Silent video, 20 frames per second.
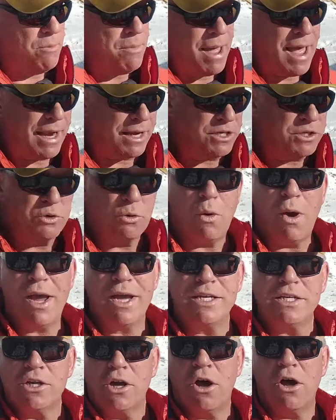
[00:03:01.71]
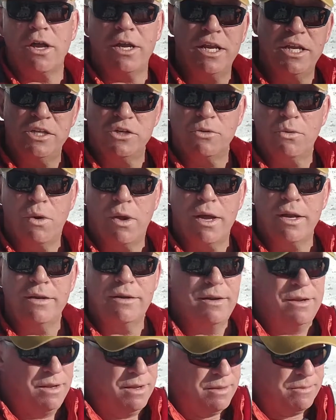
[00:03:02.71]
back twice on each one,
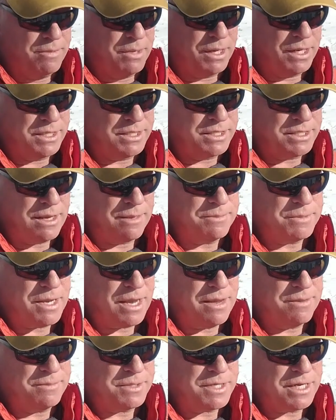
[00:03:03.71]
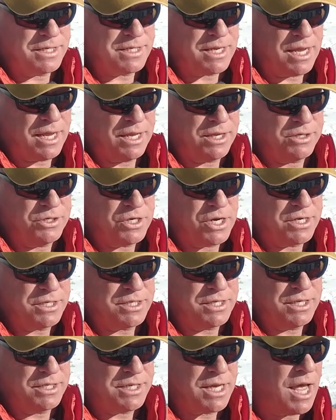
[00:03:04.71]
because sometimes as I
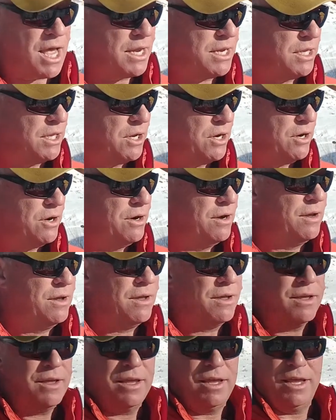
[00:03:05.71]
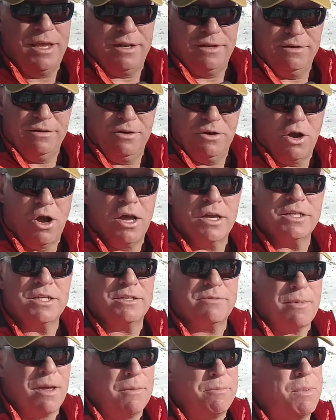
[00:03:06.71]
adjust this ocular, it causes
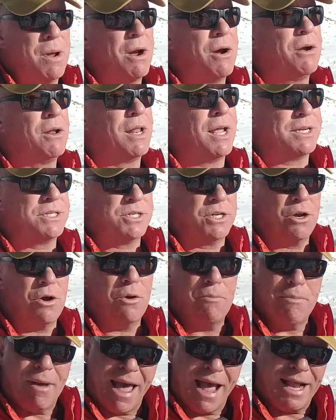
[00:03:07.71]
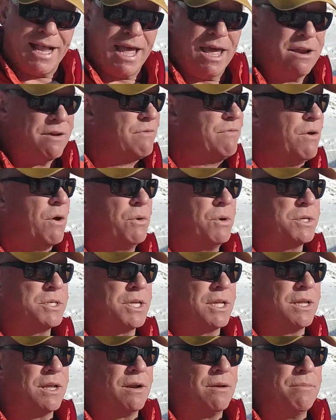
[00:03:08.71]
my parallax to go back out of focus
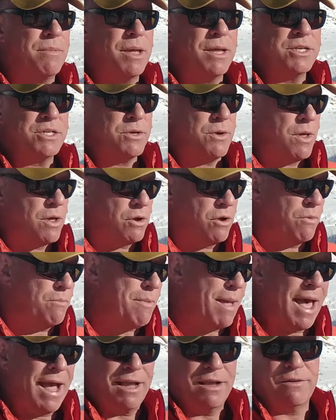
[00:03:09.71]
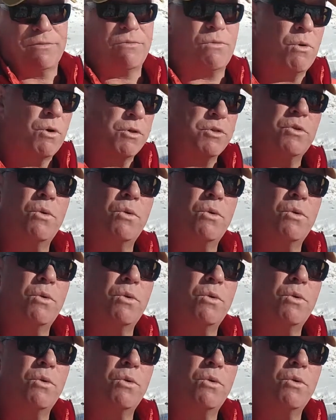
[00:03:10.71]
a little bit. So I'll go back and forth